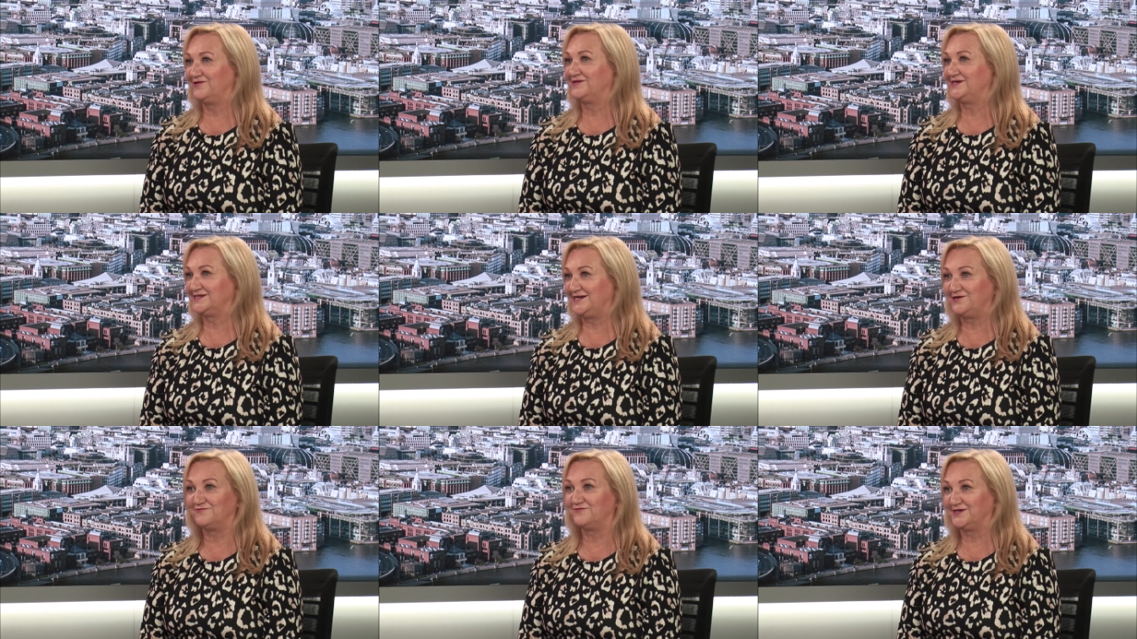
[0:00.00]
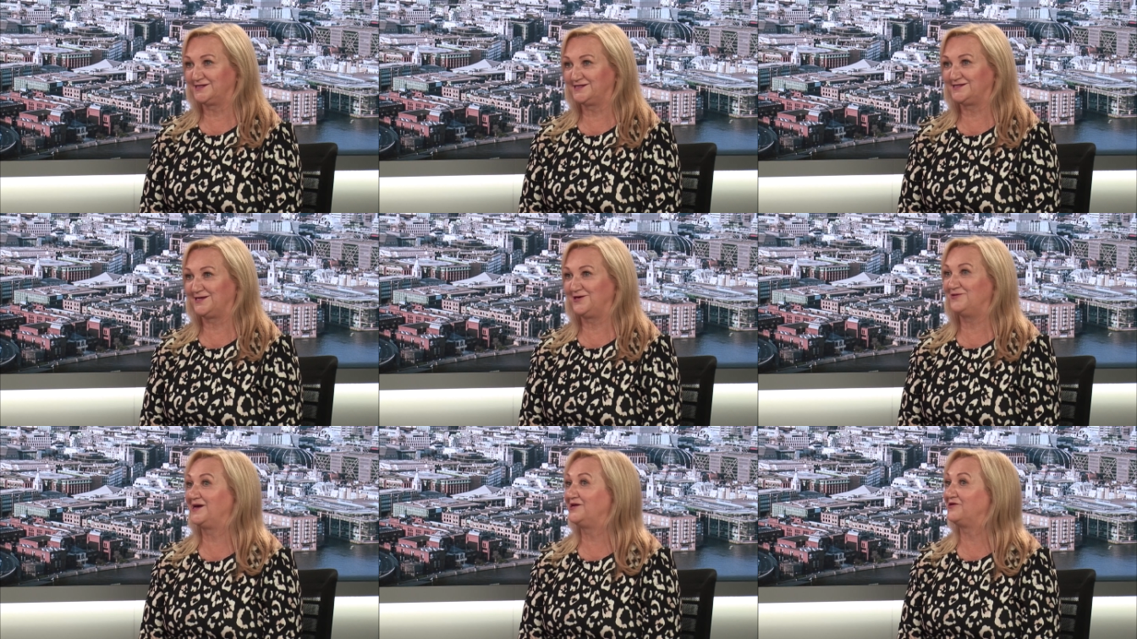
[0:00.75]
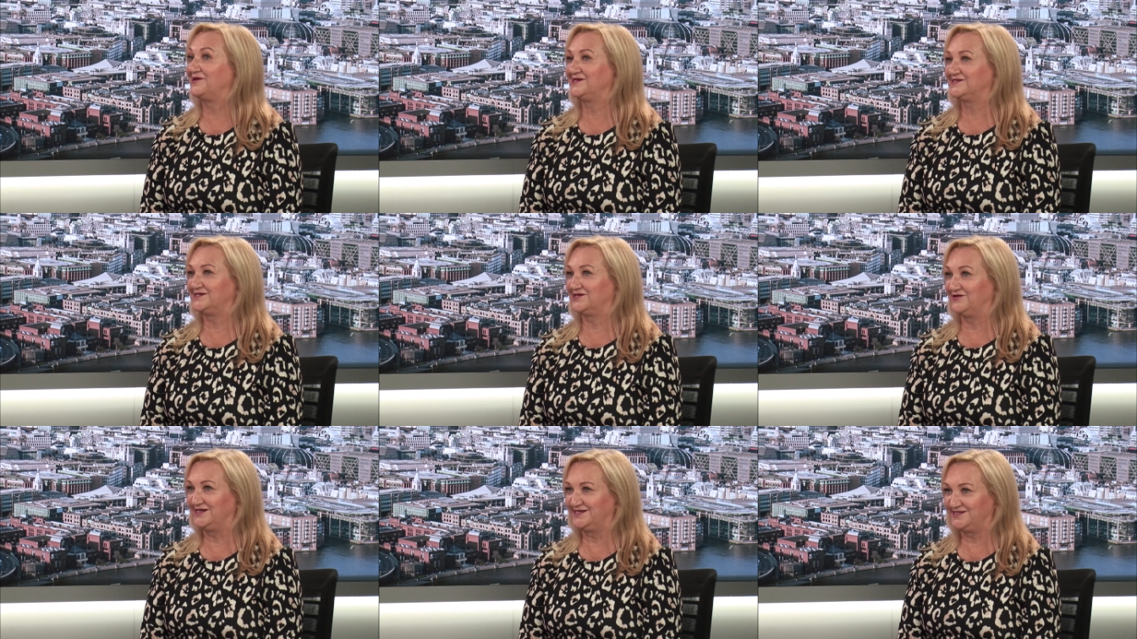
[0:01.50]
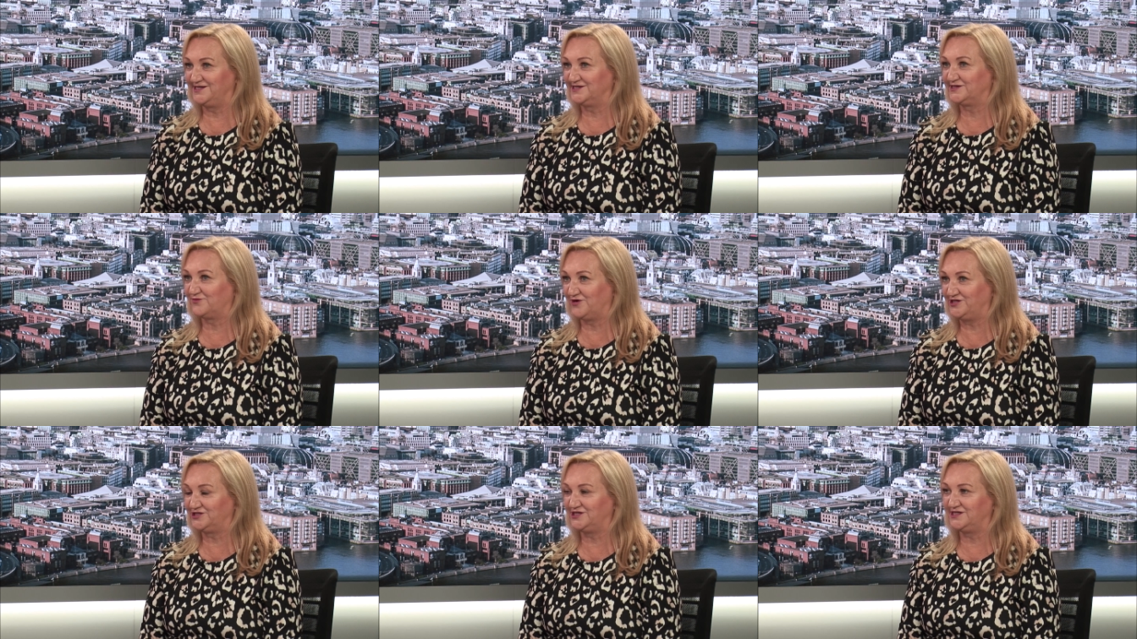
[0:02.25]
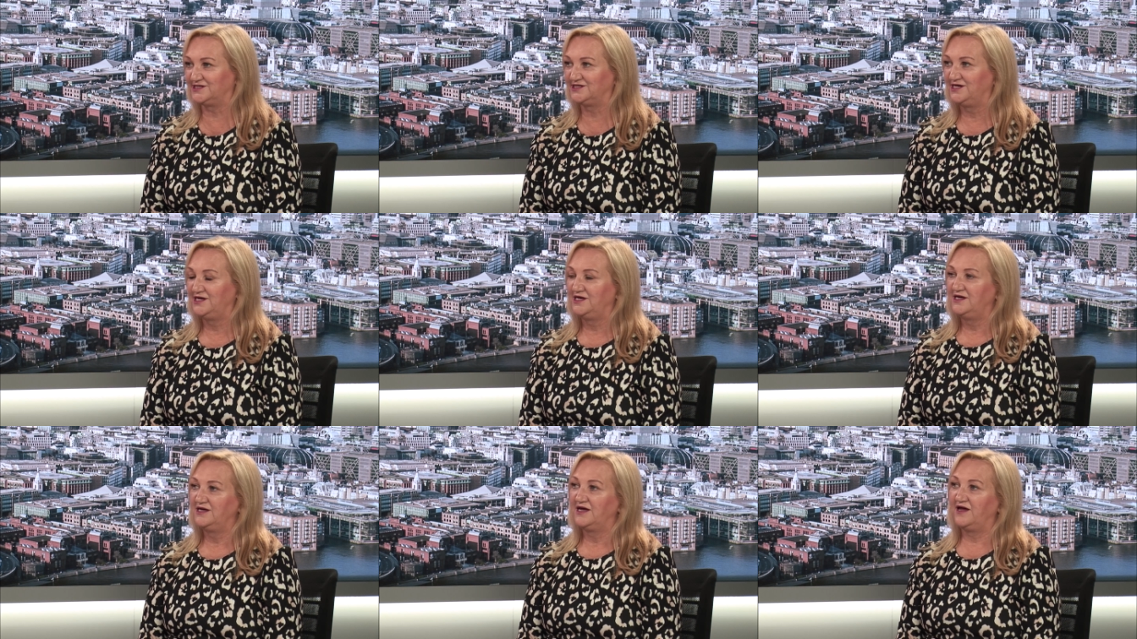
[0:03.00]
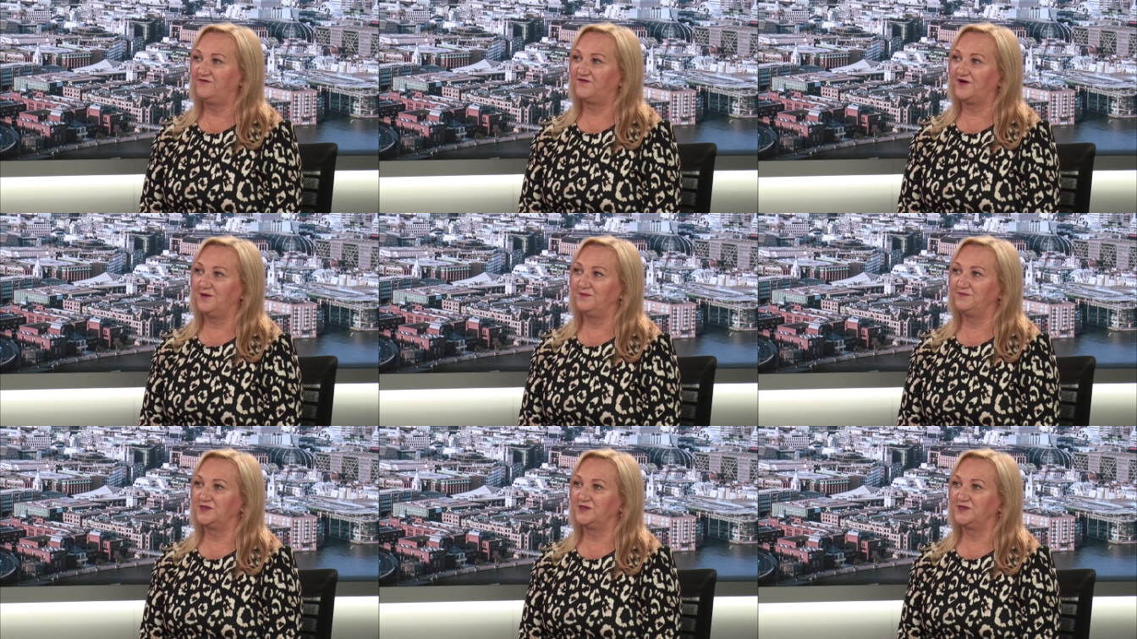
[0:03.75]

these hidden risks that you may not necessarily see in a spreadsheet. And from,